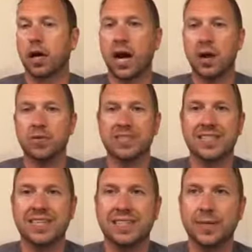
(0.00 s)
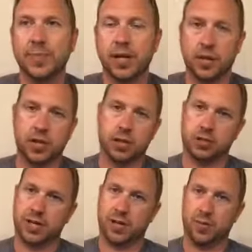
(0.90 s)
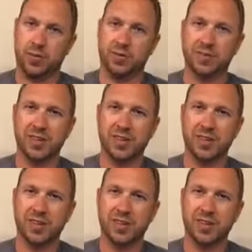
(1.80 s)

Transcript: I was knee deep into the dog training world.